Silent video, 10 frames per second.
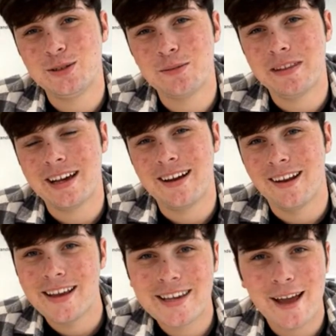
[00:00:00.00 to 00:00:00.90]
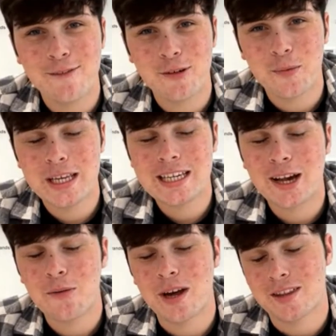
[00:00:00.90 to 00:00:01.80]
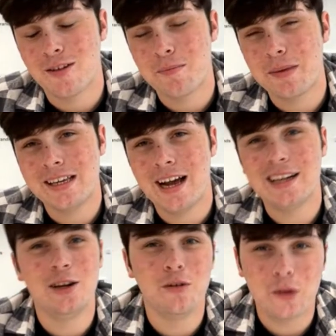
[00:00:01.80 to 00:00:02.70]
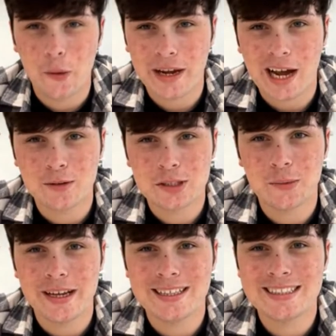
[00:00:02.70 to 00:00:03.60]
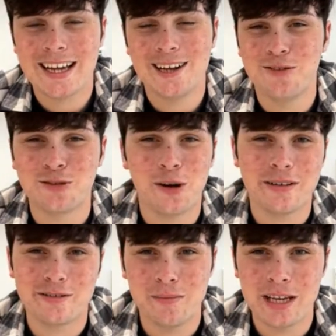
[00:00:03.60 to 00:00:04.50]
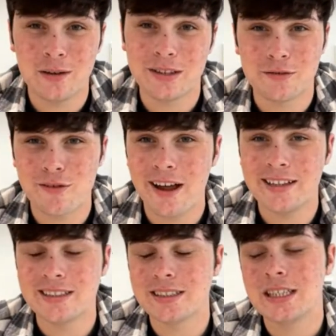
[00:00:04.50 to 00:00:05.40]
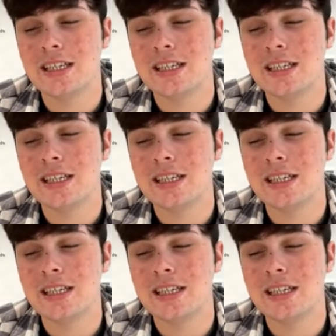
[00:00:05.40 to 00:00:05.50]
something I like every week, whether it be, I love going out to eat, I love going for a meal with a friend,